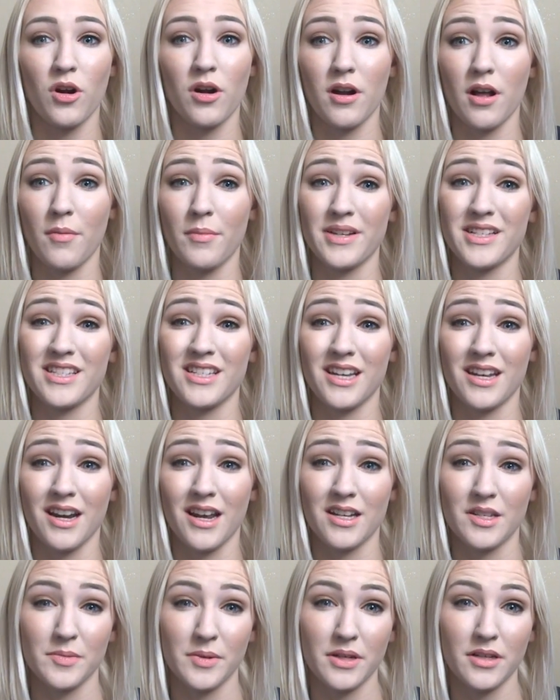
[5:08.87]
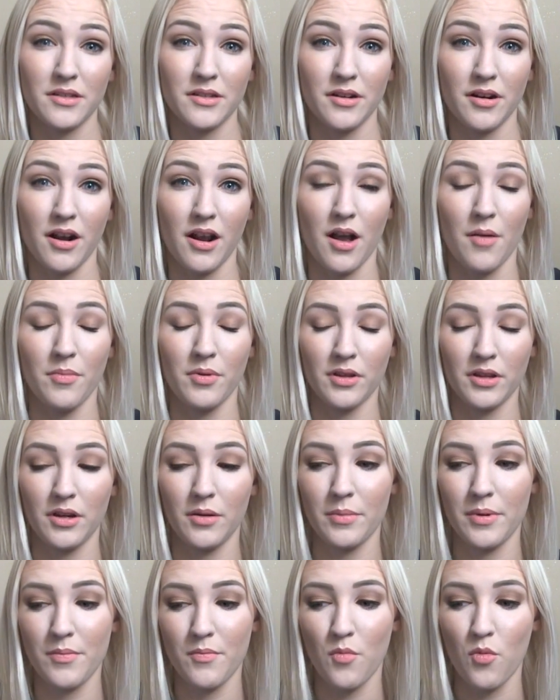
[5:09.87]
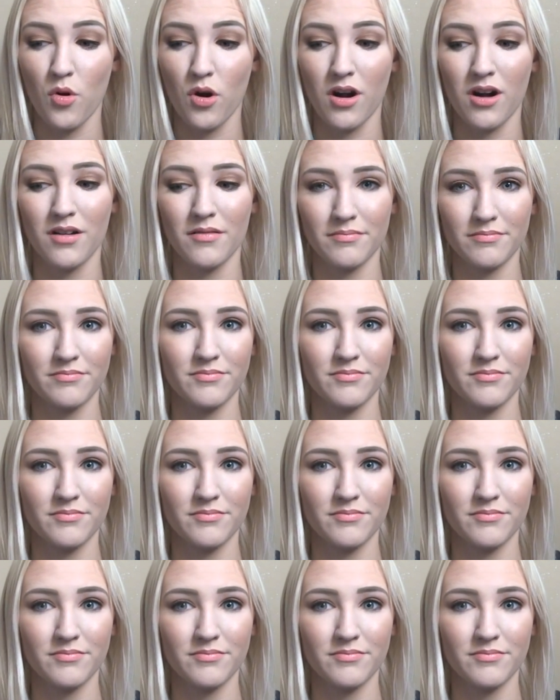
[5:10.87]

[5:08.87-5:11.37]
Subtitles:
Now my skin has been clearing up a little bit more.